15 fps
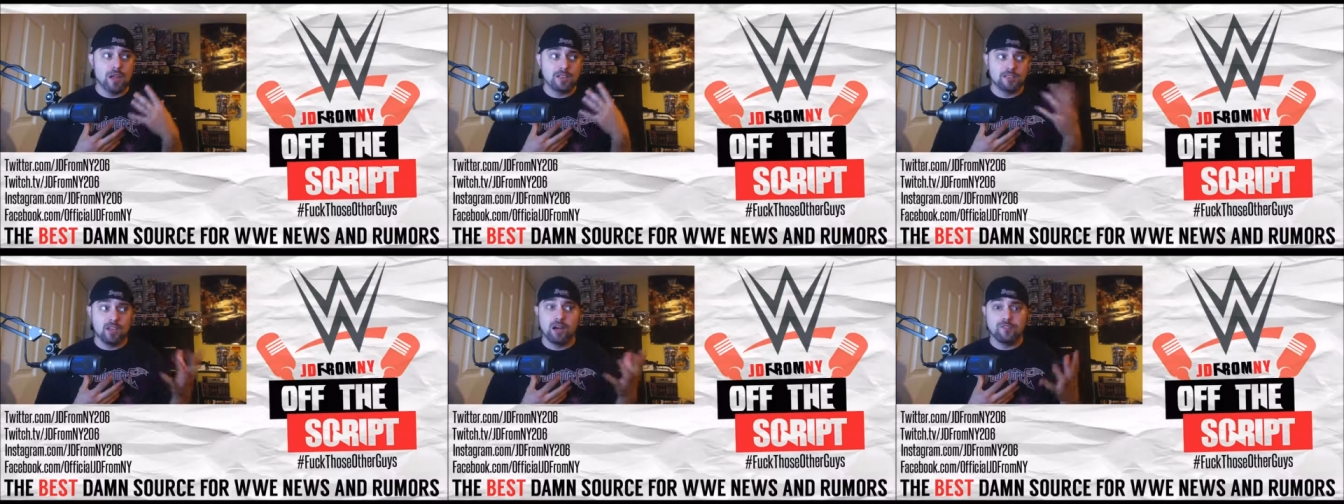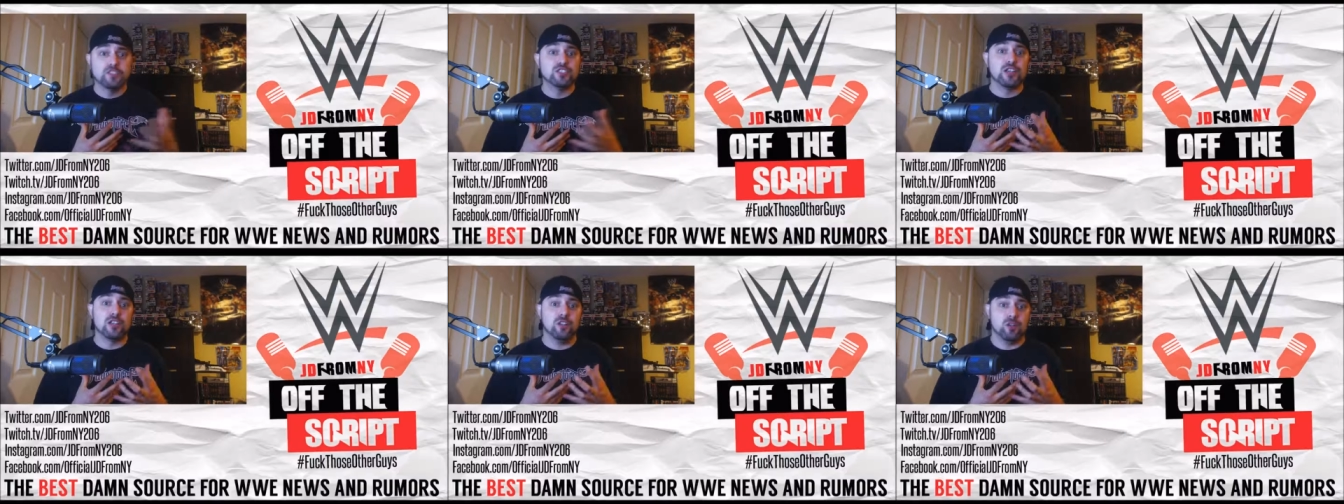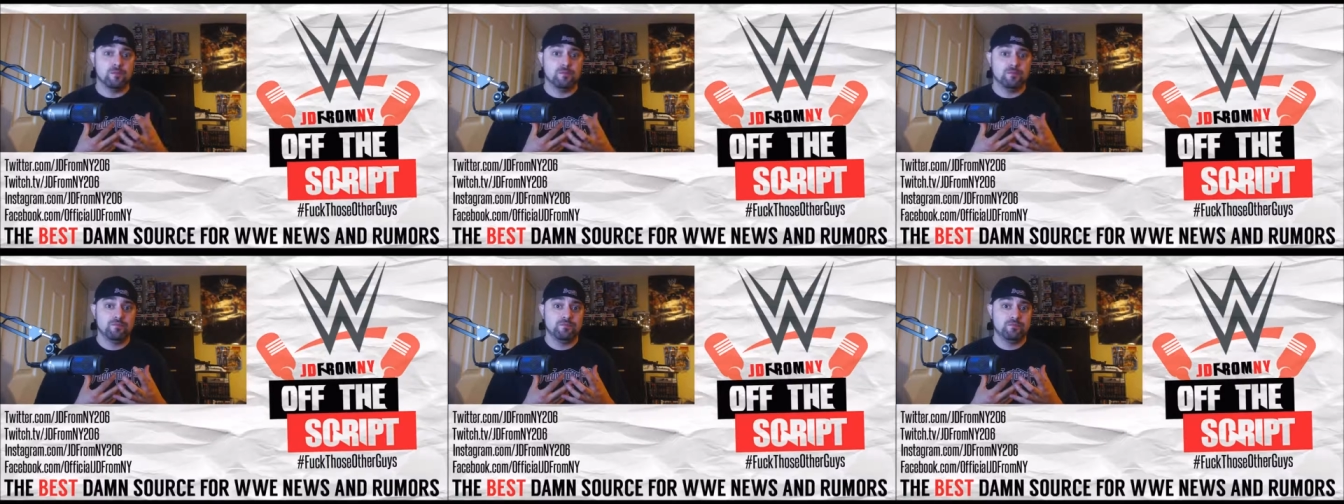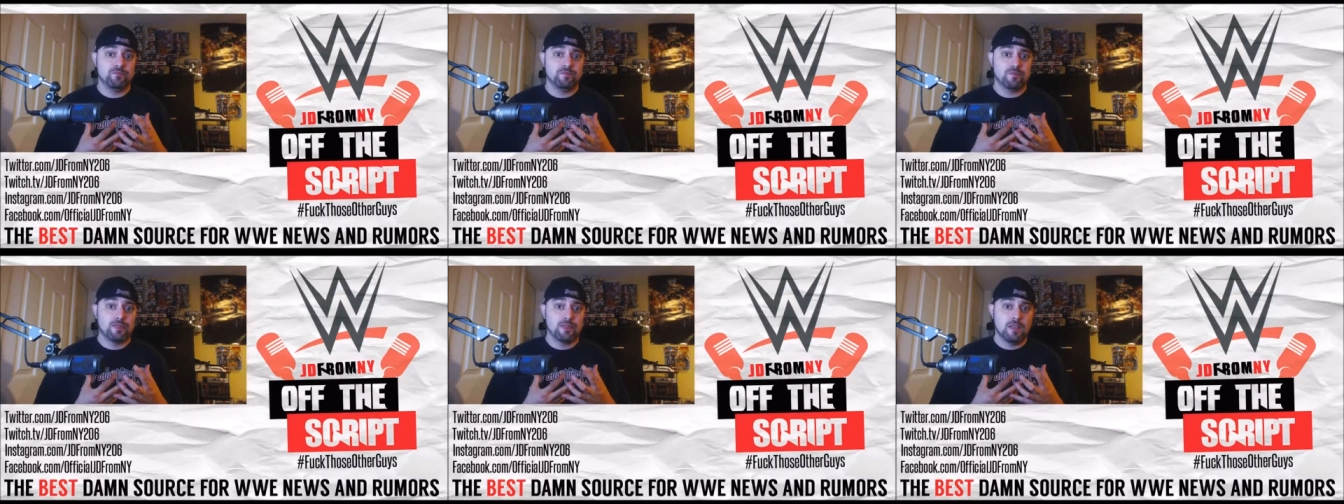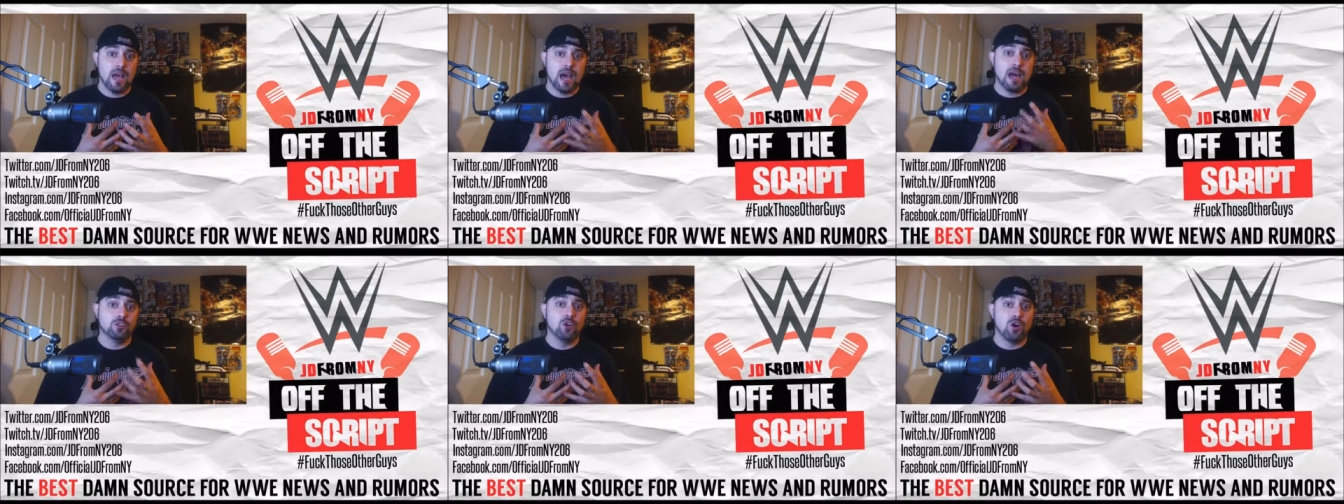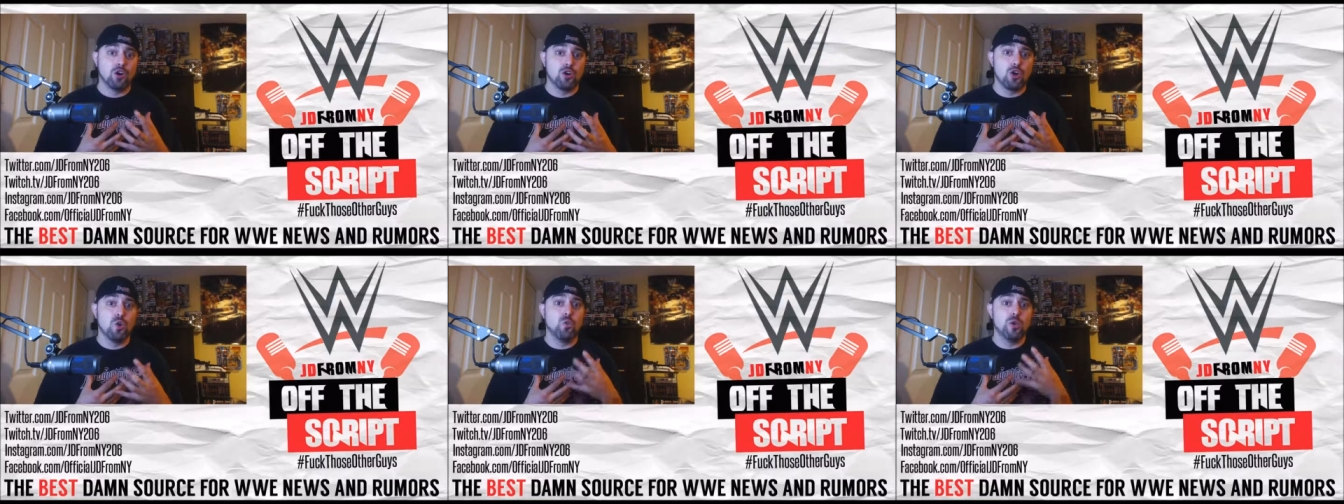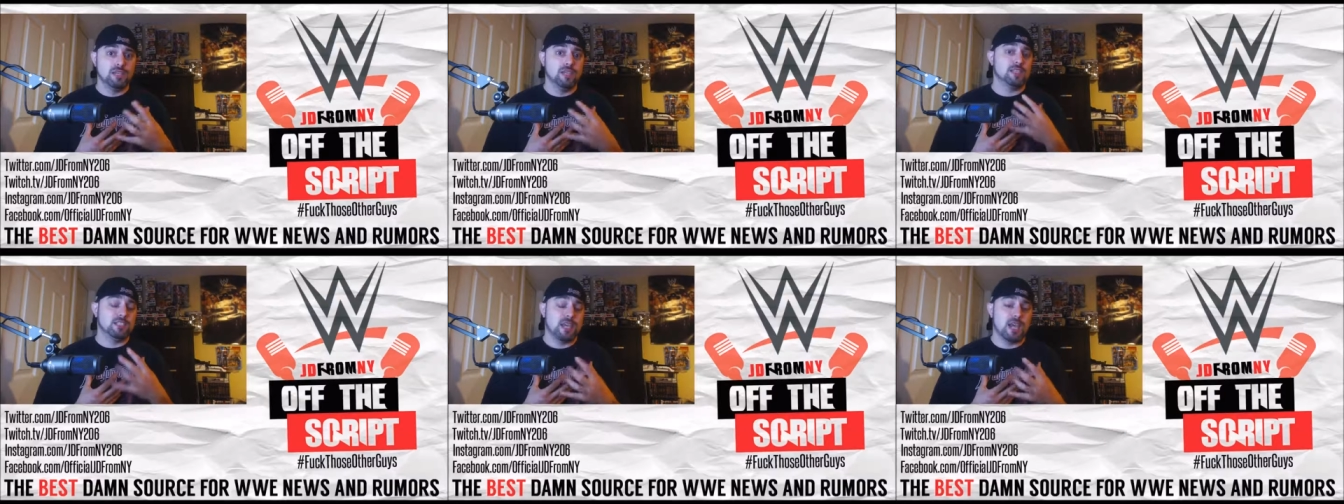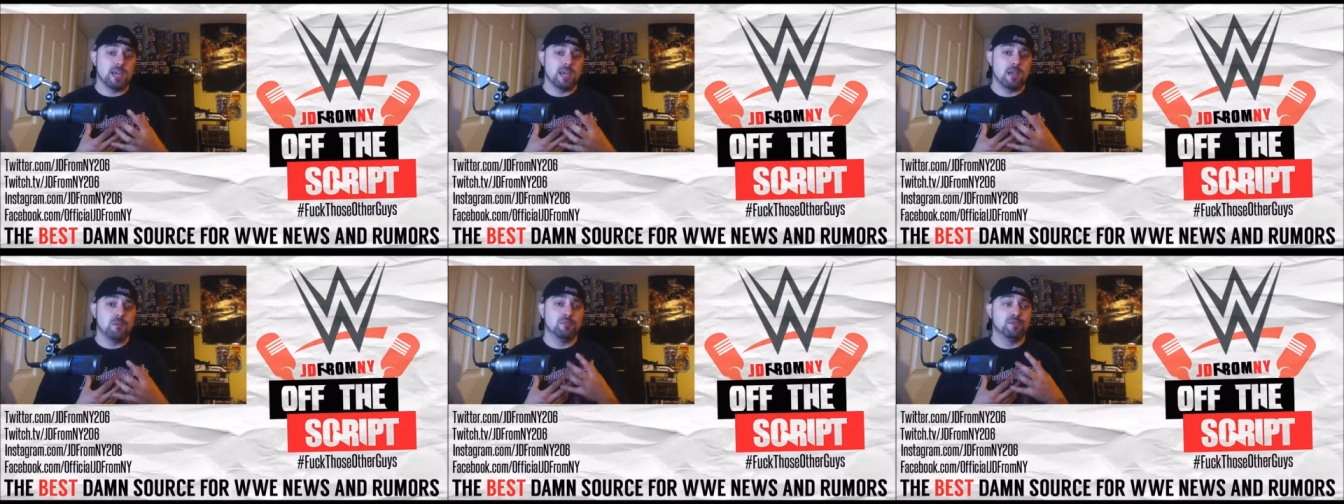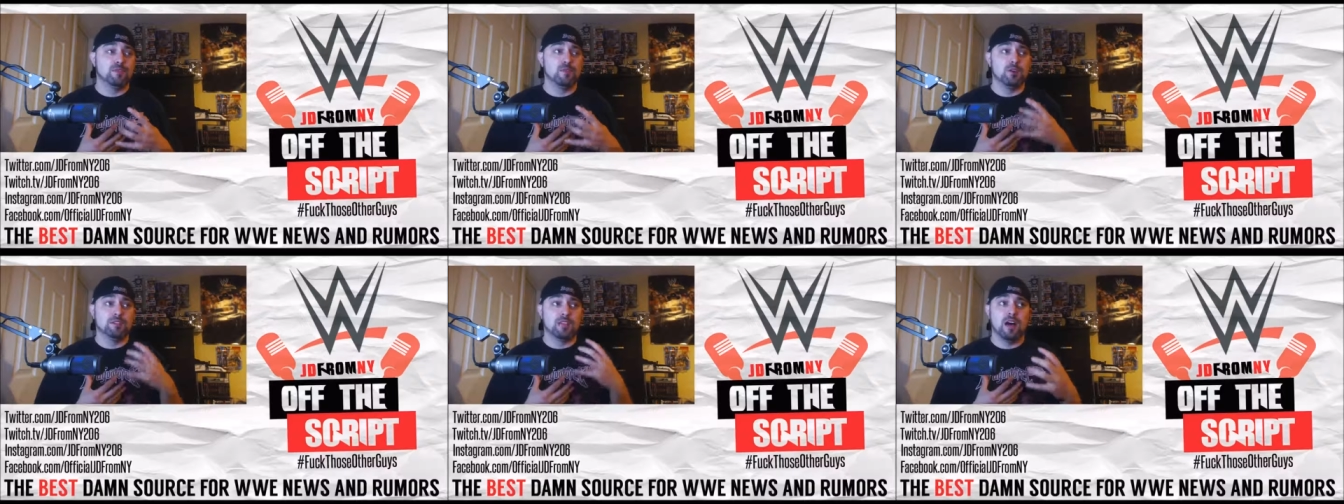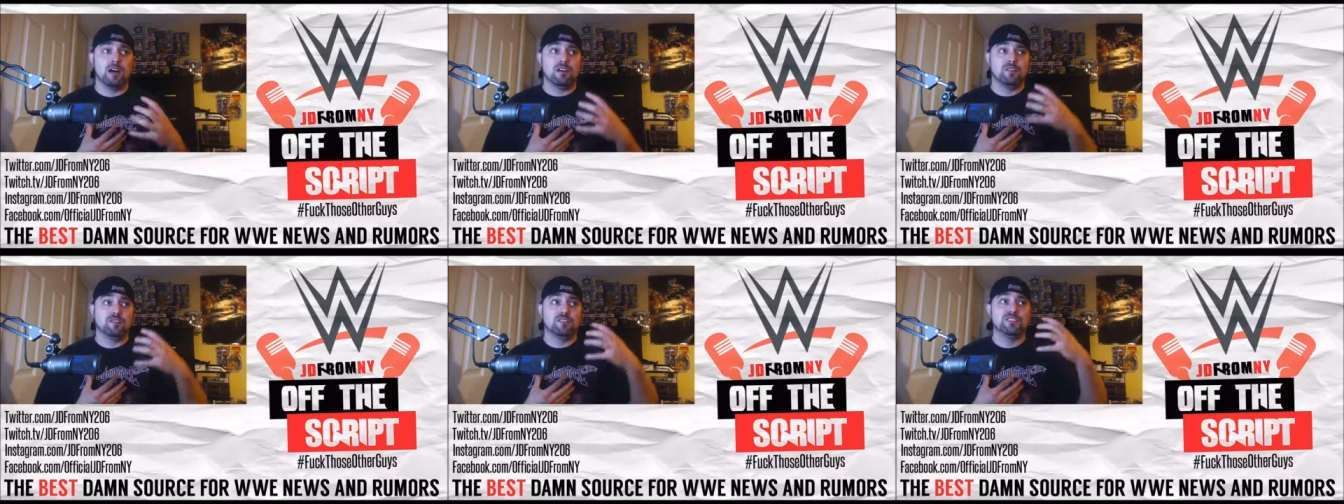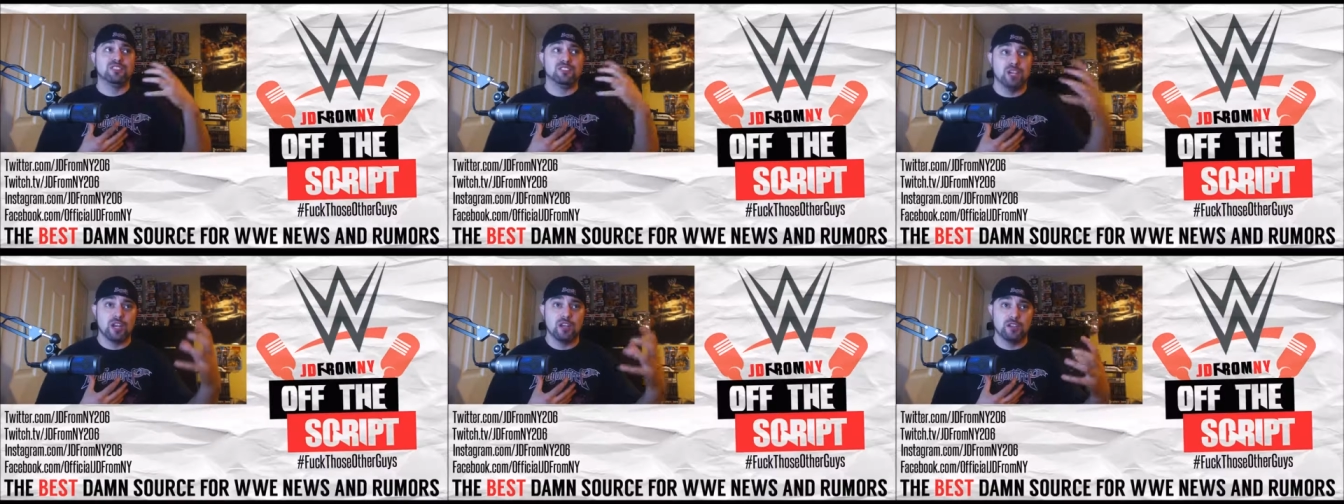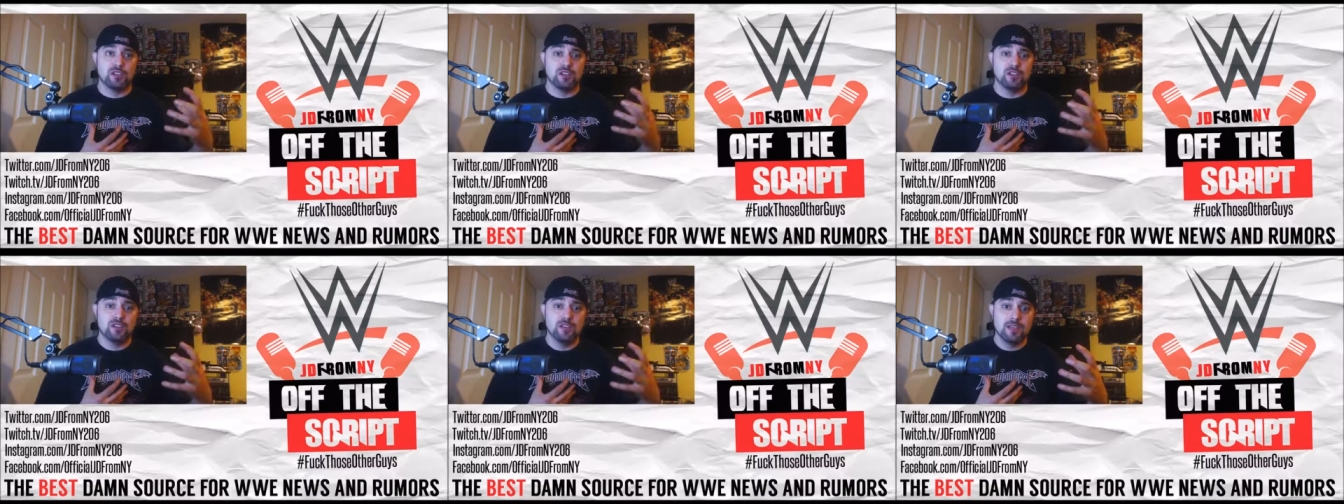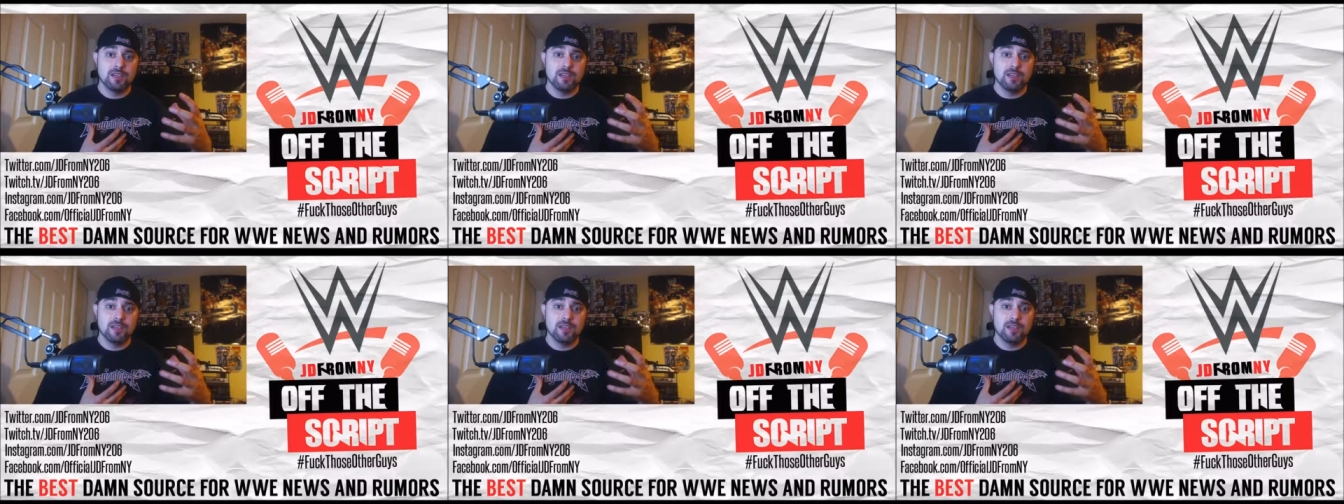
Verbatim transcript: got Dolph Ziggler. How long will it take before Dolph Ziggler